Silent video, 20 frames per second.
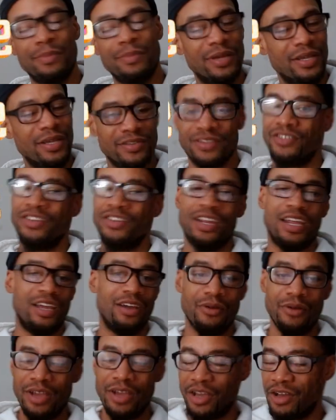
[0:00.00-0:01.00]
means this shit ain't
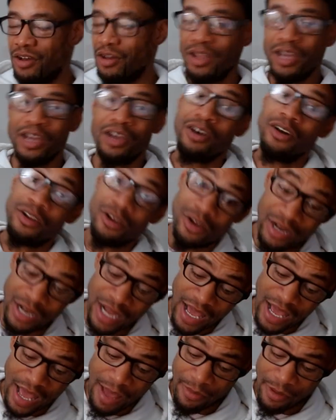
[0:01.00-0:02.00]
going. It could it could or could
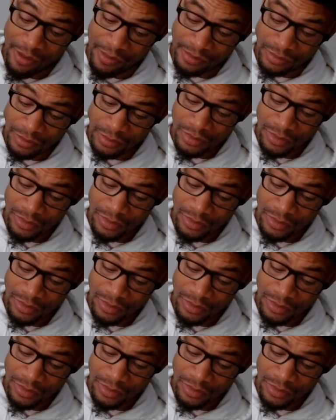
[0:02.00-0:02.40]
not happen.